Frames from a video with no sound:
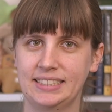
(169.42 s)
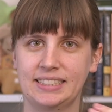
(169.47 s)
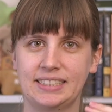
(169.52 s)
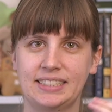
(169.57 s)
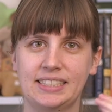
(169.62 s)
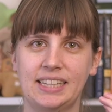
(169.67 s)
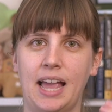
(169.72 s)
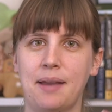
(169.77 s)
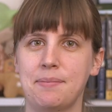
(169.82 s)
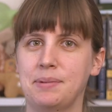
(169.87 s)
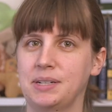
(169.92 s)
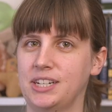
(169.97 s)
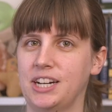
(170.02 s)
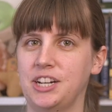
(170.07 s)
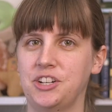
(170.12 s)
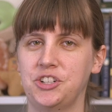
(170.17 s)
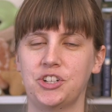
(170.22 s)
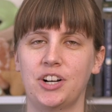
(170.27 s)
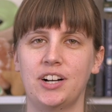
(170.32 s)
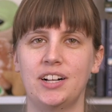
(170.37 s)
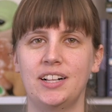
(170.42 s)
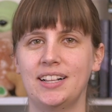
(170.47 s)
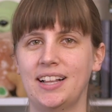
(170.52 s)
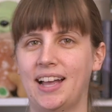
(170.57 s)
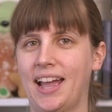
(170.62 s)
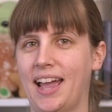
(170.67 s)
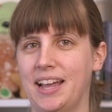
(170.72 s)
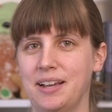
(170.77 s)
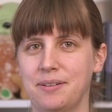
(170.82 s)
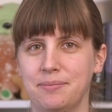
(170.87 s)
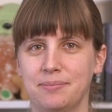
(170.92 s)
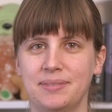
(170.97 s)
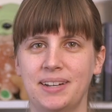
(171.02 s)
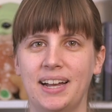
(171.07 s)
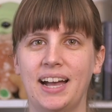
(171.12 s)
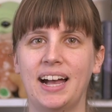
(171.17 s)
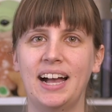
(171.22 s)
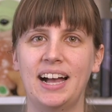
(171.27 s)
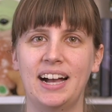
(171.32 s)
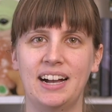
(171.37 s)
Climate change, y'all. I am
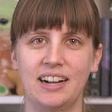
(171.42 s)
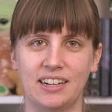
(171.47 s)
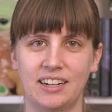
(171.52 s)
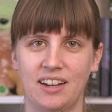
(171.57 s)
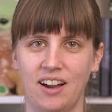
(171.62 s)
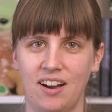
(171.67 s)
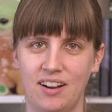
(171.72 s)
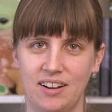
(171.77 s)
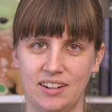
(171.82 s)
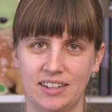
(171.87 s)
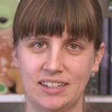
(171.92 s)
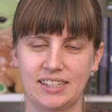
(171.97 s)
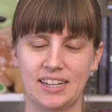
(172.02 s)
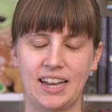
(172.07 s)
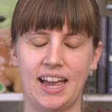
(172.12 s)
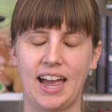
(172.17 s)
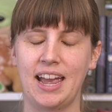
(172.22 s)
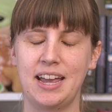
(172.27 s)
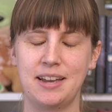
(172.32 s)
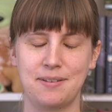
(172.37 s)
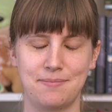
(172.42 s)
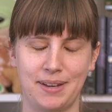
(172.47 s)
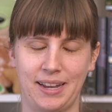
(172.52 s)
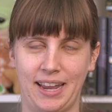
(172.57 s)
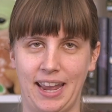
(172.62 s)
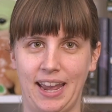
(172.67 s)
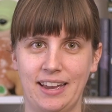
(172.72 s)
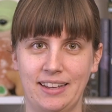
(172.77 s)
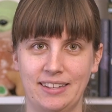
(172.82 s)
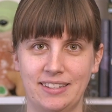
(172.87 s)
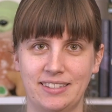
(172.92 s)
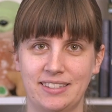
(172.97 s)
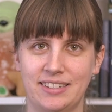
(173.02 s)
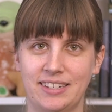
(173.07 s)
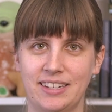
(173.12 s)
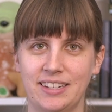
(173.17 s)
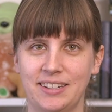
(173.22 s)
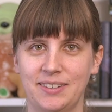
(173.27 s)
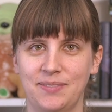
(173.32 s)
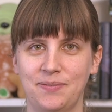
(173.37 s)
agog. I am aghast.
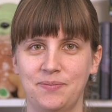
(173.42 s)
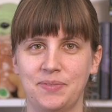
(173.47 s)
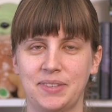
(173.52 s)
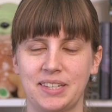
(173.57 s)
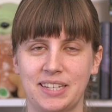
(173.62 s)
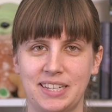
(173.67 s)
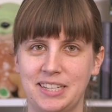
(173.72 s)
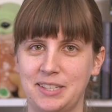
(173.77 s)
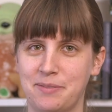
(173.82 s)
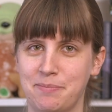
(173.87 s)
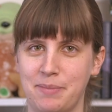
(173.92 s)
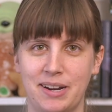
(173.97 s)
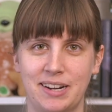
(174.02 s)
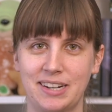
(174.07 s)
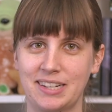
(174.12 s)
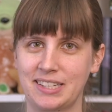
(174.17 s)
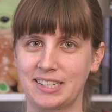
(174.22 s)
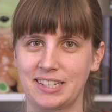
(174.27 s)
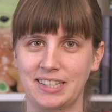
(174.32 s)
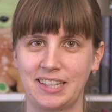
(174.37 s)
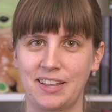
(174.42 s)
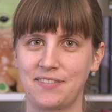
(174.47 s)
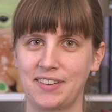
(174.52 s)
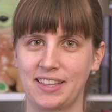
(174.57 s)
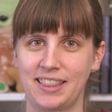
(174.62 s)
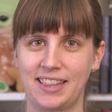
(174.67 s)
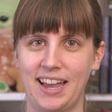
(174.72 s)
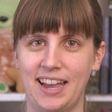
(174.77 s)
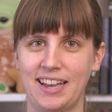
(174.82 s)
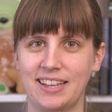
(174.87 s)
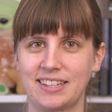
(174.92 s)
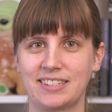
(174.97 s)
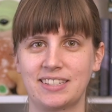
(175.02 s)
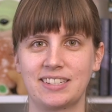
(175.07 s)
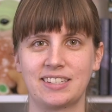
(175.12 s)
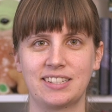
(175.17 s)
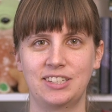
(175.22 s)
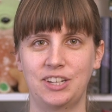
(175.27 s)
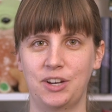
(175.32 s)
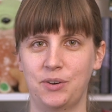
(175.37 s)
Is Marius in love at last?
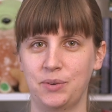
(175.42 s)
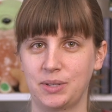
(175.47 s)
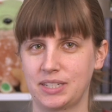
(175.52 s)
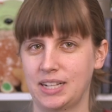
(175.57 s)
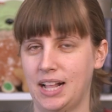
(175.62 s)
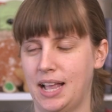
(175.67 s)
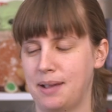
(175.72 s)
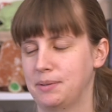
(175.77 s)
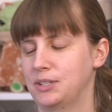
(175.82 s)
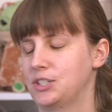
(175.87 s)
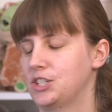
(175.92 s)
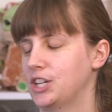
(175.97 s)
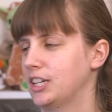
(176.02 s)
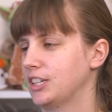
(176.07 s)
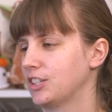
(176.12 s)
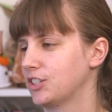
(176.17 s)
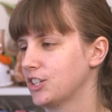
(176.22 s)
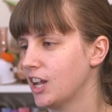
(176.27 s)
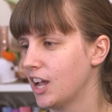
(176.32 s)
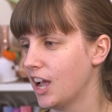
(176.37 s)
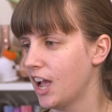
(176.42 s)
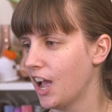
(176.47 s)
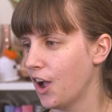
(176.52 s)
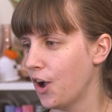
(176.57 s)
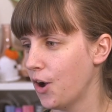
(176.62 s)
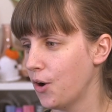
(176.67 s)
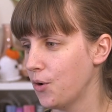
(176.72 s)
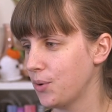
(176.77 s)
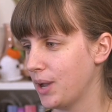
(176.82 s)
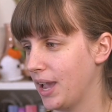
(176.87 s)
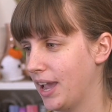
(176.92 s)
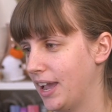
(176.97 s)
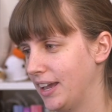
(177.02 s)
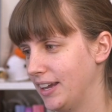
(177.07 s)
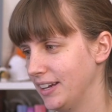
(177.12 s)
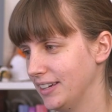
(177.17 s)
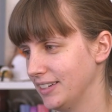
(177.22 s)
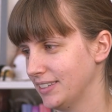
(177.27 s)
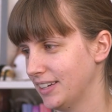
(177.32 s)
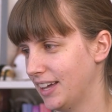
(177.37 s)
No, it's climate change.
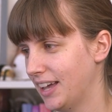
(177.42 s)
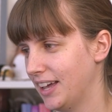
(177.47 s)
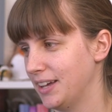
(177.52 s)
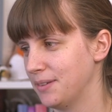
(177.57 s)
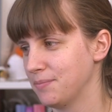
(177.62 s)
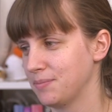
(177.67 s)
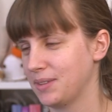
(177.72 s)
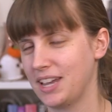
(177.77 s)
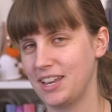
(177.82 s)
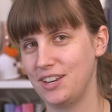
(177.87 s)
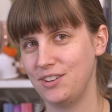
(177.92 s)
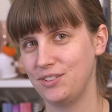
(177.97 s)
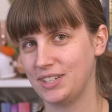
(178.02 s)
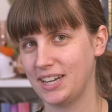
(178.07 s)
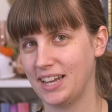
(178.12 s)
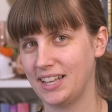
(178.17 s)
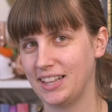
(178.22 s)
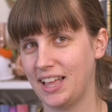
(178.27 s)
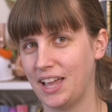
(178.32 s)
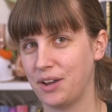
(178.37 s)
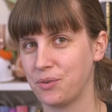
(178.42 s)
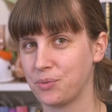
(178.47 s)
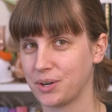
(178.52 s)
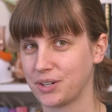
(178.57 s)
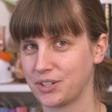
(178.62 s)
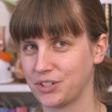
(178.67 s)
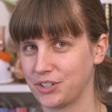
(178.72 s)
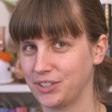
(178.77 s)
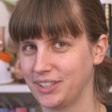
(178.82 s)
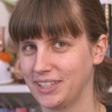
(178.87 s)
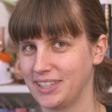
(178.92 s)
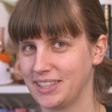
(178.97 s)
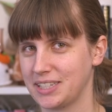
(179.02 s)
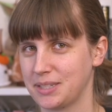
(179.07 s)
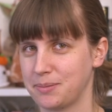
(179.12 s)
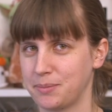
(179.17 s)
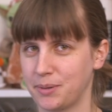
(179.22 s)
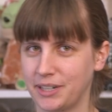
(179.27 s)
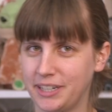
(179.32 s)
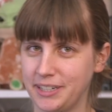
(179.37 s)
Okay, can you tell I worked early
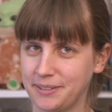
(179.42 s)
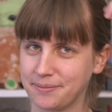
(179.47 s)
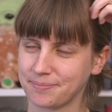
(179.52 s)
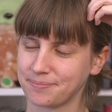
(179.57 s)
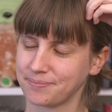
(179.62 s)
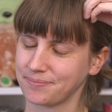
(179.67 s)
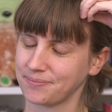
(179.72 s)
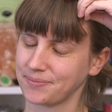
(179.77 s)
this morning?